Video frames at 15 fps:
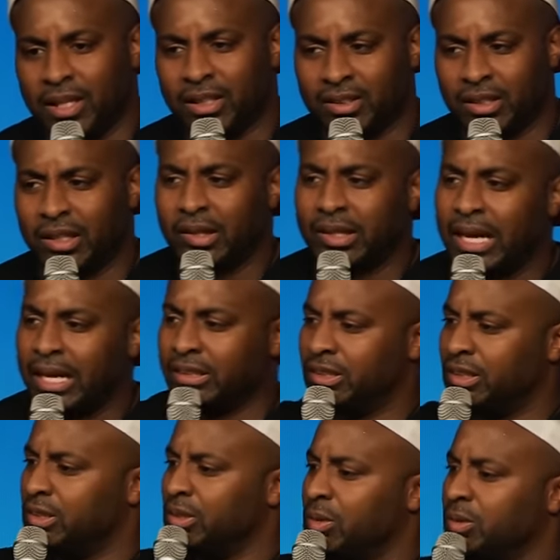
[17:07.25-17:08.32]
later, I got good
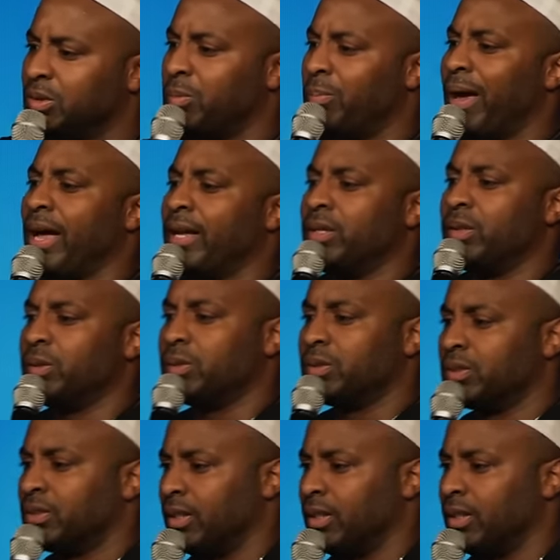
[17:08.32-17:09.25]
news and bad news.